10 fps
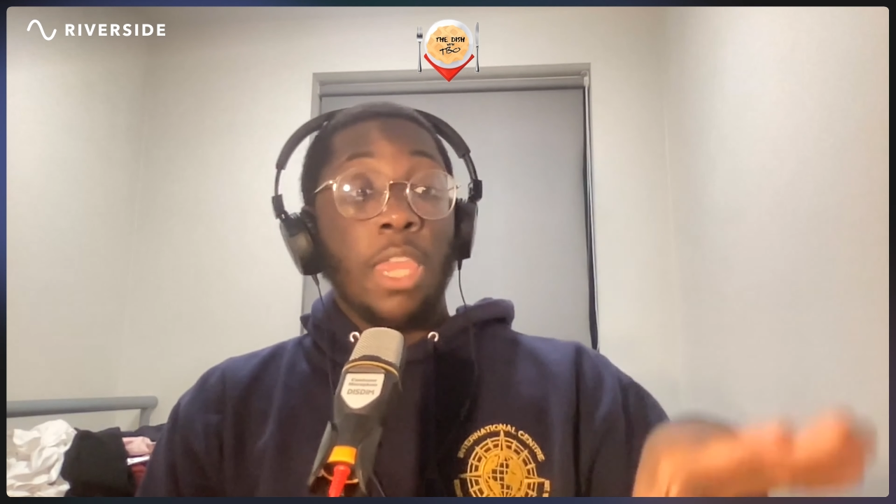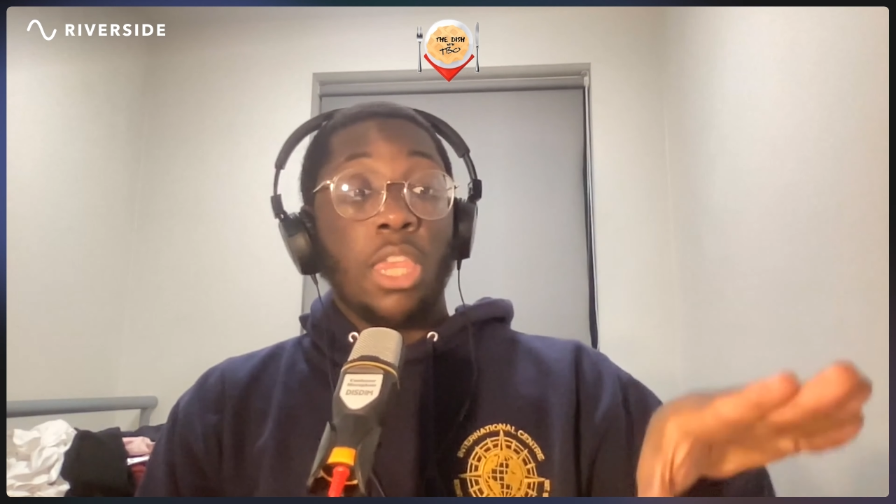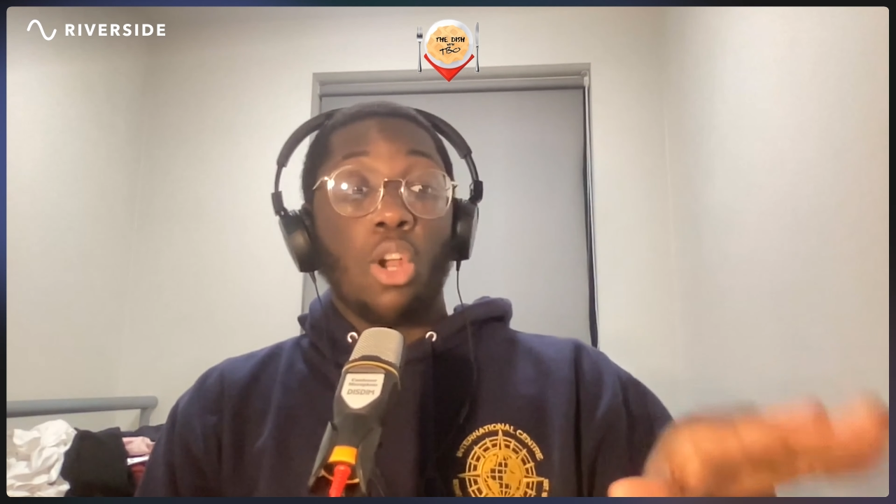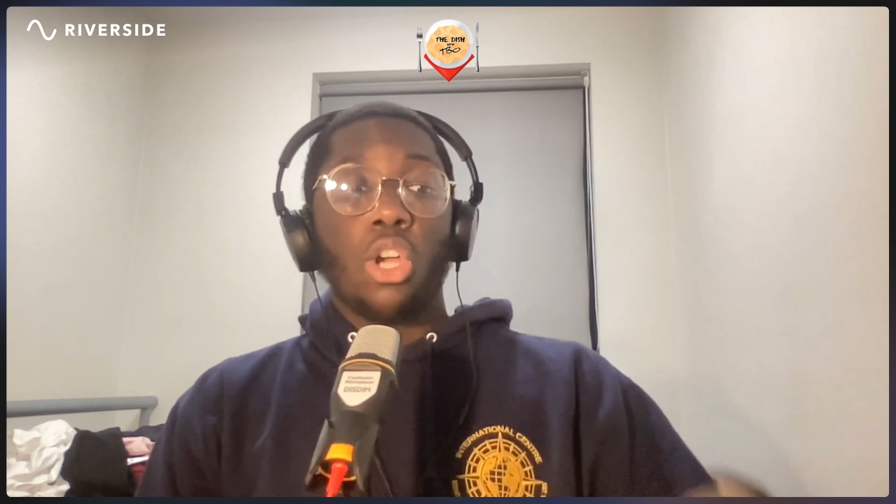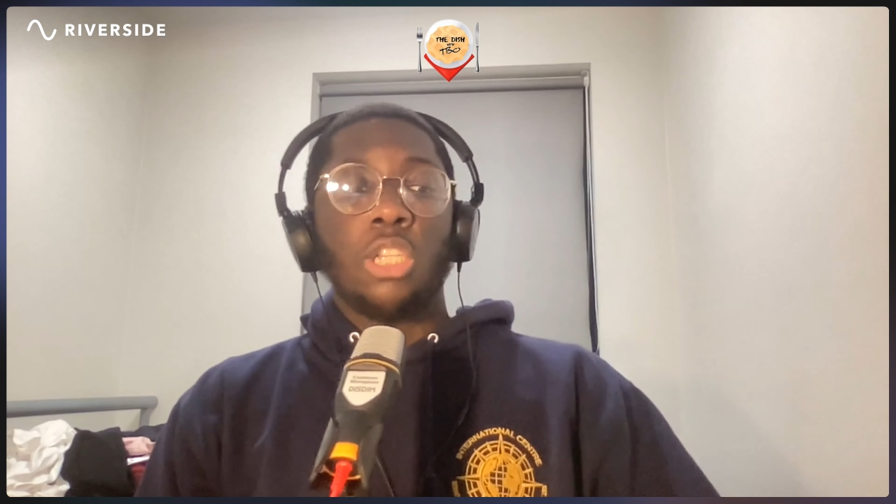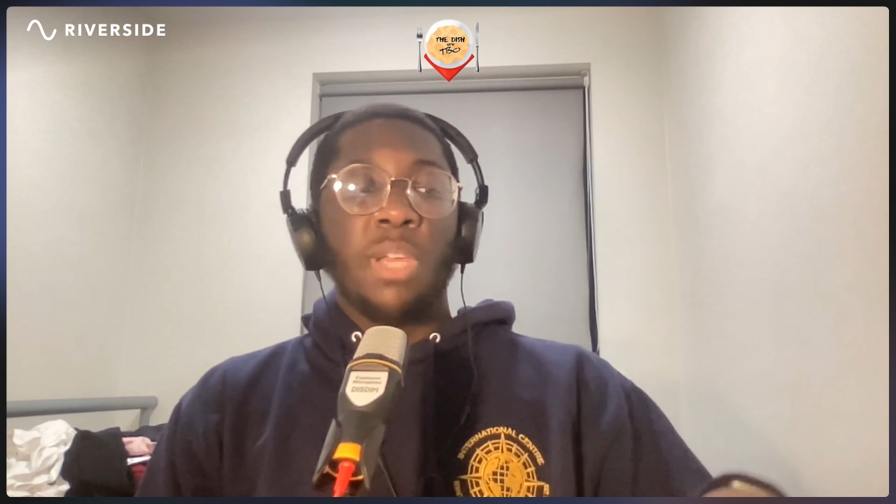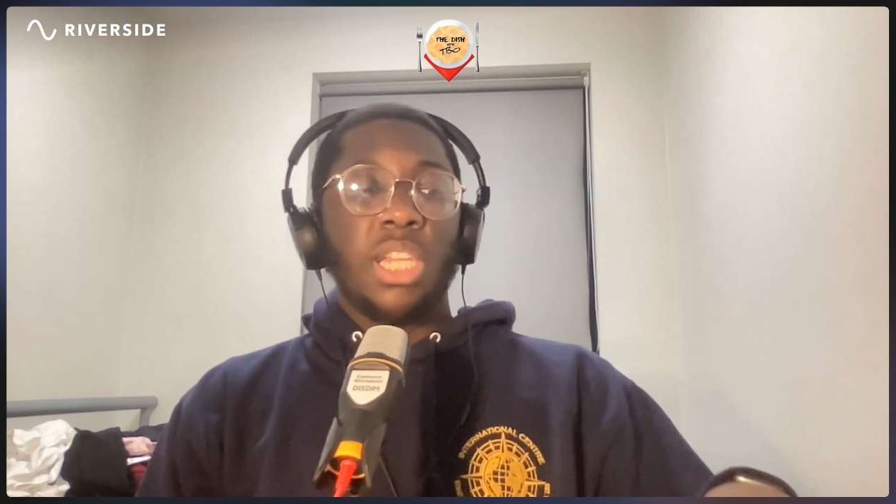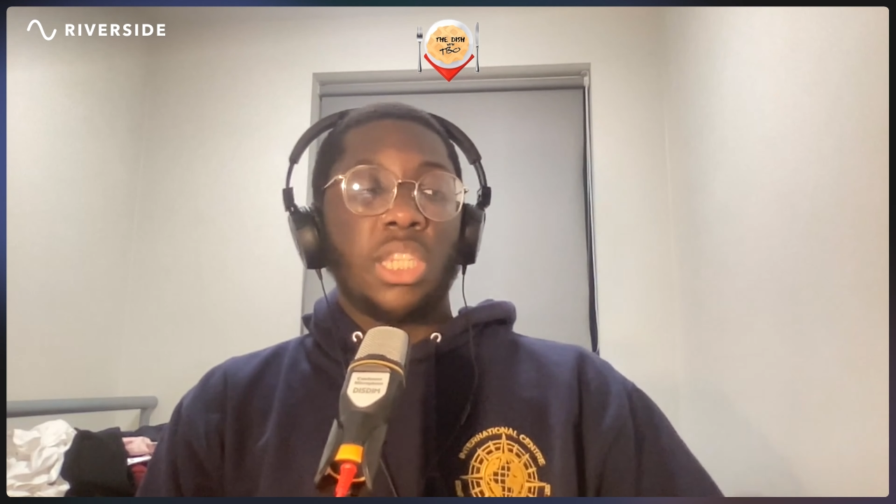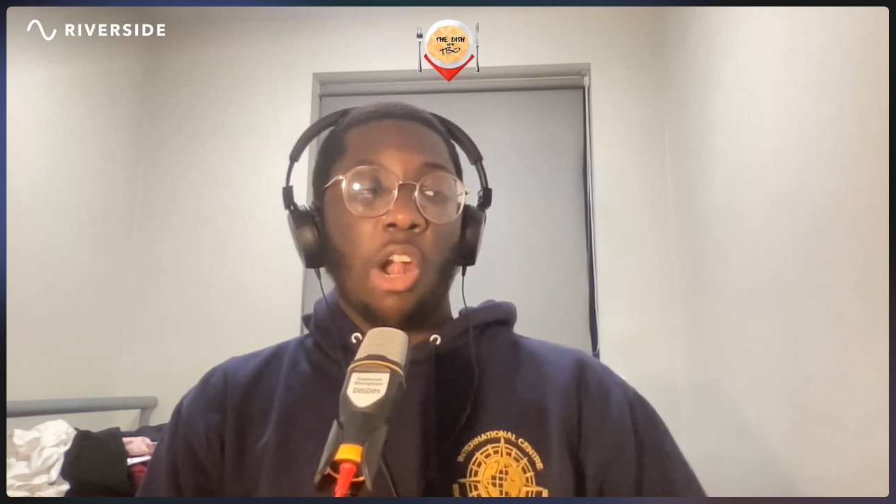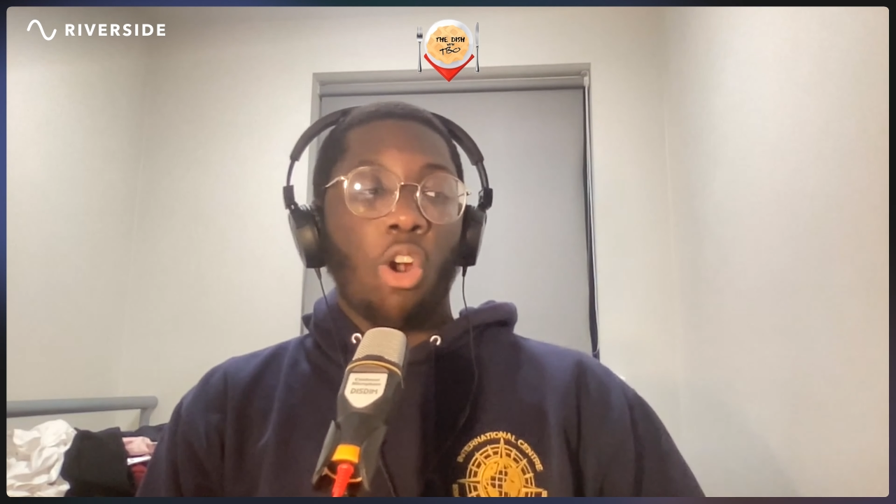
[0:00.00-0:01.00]
you're not going to be a
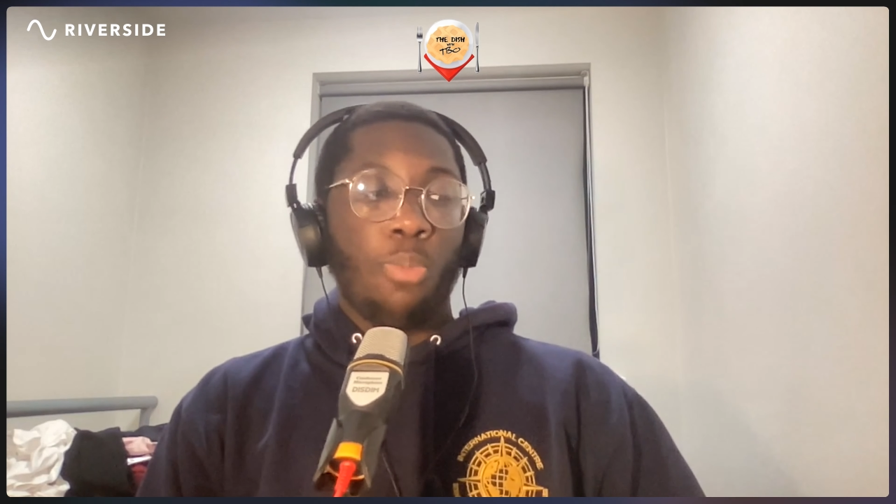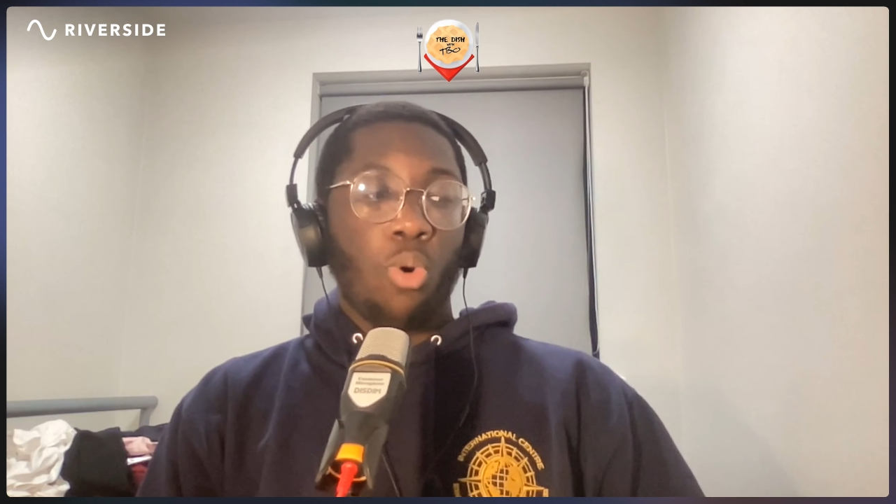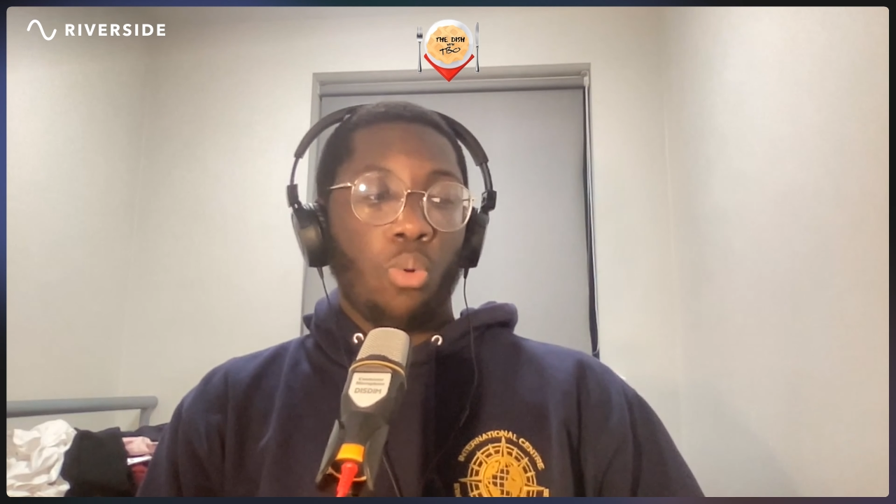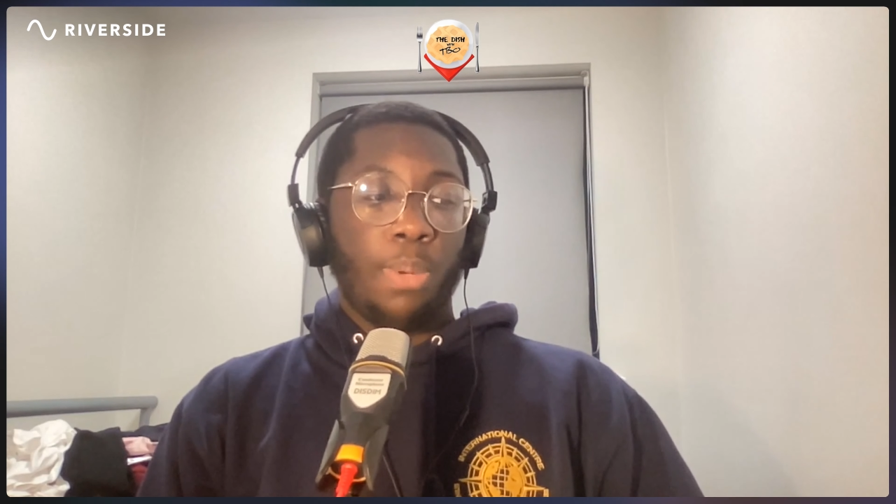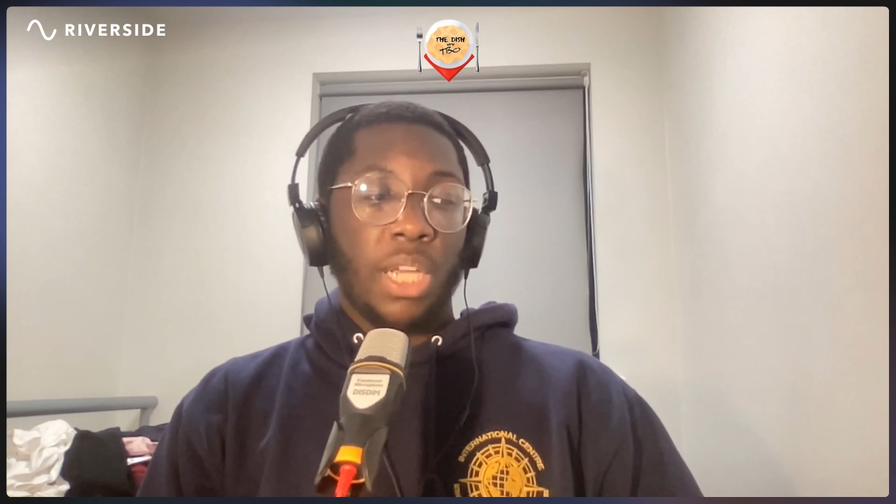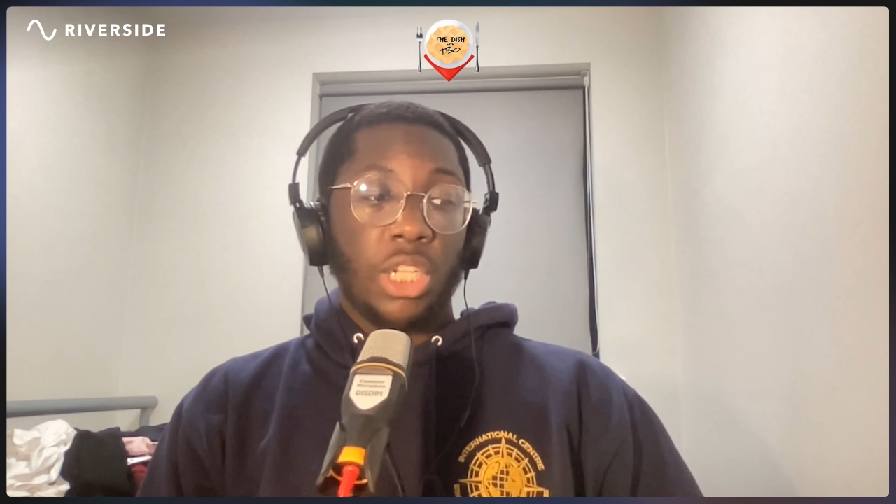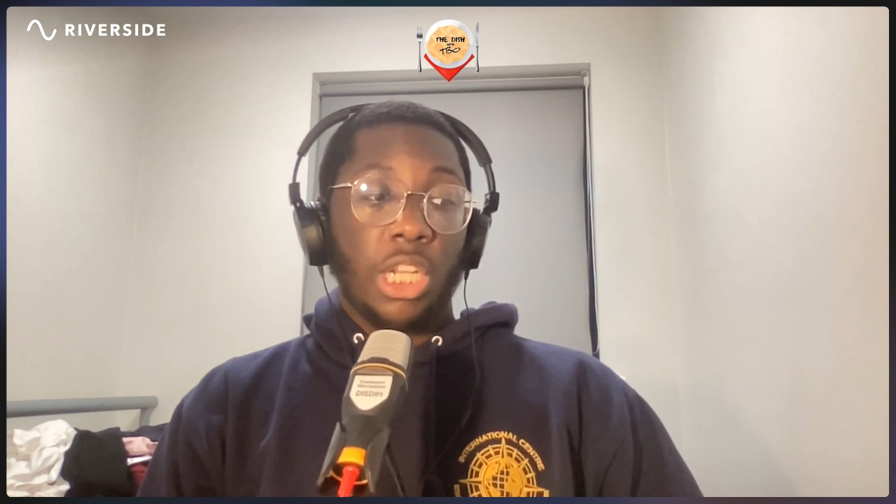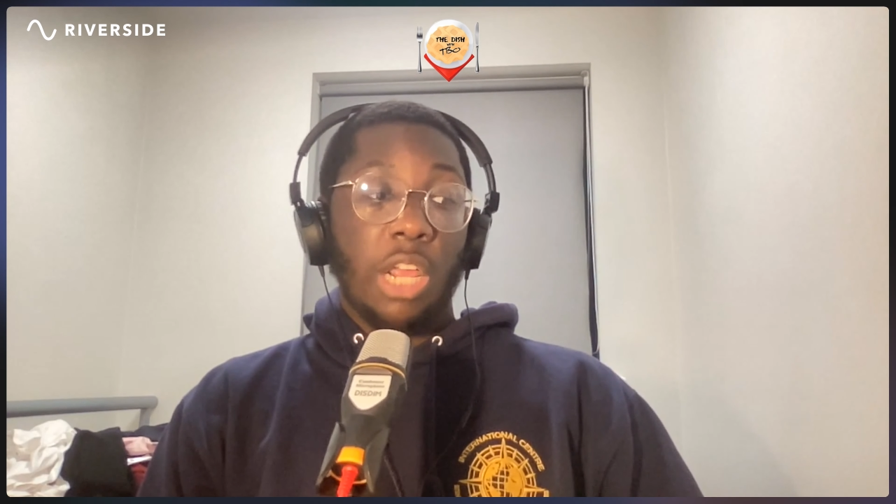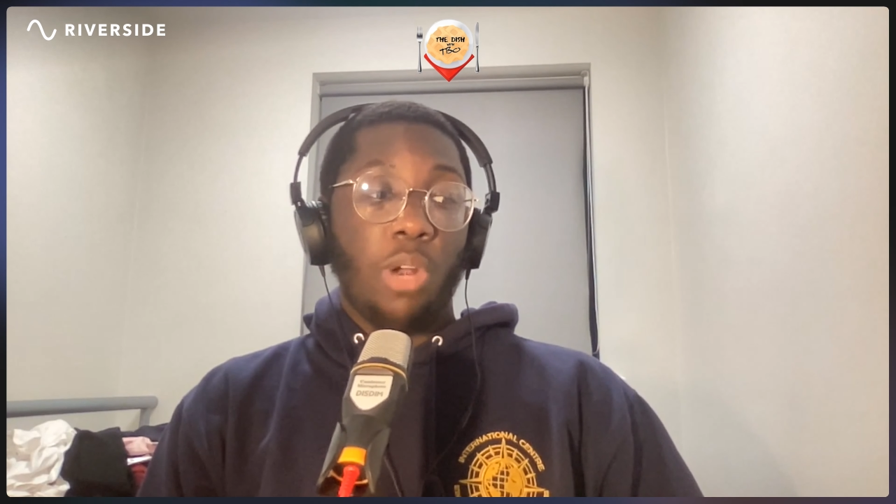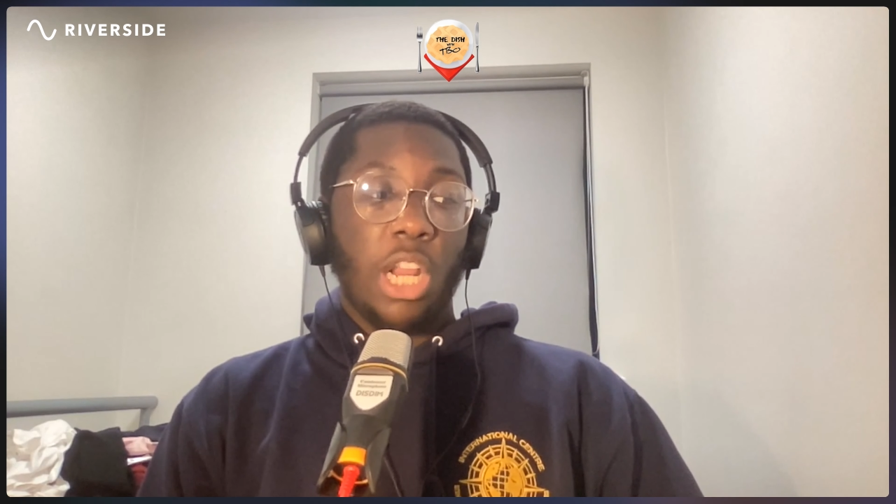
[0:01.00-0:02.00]
terrible person
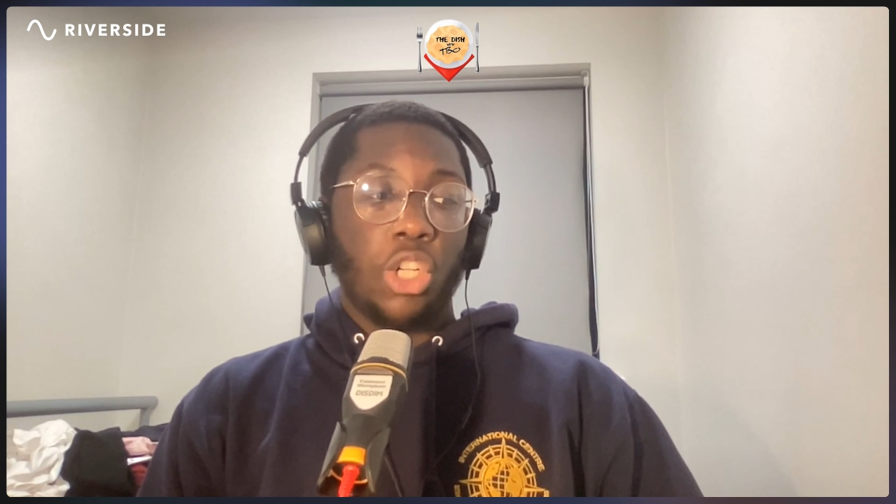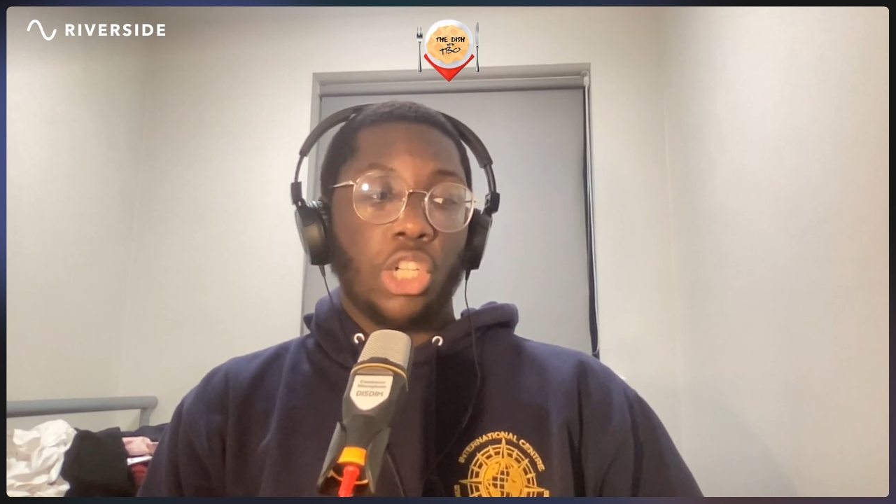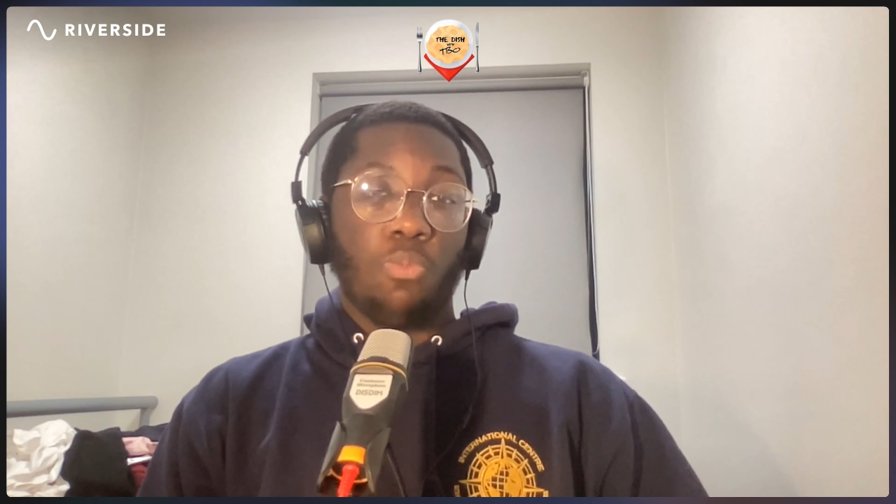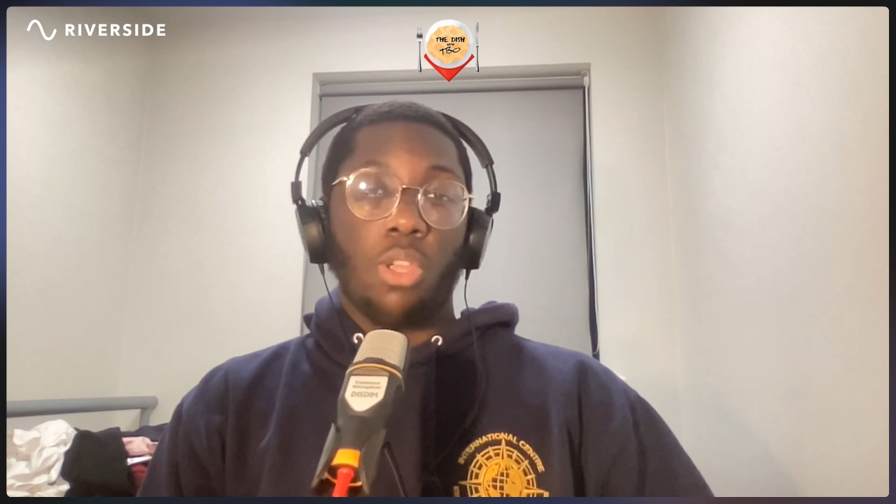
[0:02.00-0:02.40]
in relationship